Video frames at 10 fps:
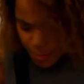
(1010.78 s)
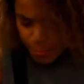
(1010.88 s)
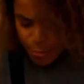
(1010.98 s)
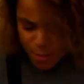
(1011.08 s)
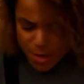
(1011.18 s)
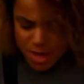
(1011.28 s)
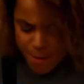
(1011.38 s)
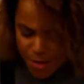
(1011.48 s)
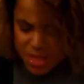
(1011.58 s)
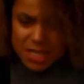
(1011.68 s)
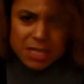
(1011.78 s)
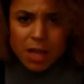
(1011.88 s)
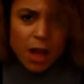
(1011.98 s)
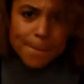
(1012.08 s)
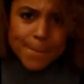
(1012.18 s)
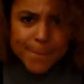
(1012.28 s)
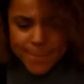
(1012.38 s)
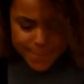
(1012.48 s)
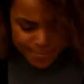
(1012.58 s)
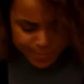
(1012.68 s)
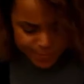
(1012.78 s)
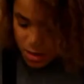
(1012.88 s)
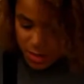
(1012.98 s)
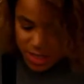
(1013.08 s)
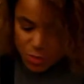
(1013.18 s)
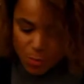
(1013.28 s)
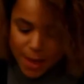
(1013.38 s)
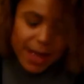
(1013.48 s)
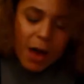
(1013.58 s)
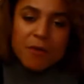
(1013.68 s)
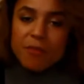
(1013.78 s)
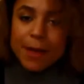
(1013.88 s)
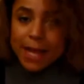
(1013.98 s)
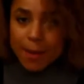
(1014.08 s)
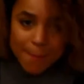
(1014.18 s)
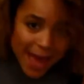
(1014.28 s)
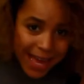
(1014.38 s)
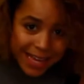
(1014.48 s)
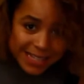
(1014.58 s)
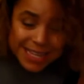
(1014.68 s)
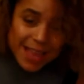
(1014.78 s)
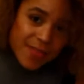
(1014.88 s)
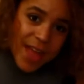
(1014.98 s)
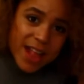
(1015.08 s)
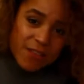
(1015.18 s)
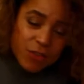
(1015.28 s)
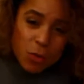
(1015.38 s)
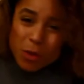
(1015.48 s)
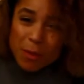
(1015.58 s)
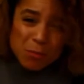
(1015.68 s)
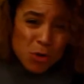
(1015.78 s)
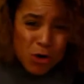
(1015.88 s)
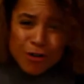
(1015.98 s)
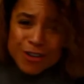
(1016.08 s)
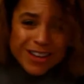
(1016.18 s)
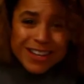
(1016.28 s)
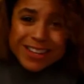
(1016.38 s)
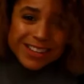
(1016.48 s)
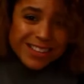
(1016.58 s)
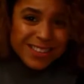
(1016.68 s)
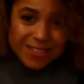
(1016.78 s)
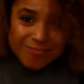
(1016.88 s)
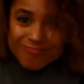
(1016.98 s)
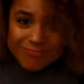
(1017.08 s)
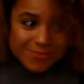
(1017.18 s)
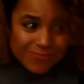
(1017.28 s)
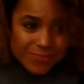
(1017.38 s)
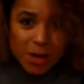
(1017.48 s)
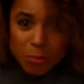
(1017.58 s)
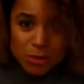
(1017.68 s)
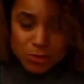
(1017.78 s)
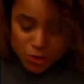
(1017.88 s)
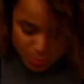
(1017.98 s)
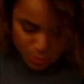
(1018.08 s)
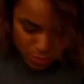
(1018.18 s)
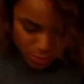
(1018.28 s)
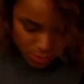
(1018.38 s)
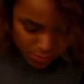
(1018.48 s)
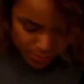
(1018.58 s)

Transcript: Put them in your mouth and suck them. This will make however many it makes, and then if you want to make more, double, triple,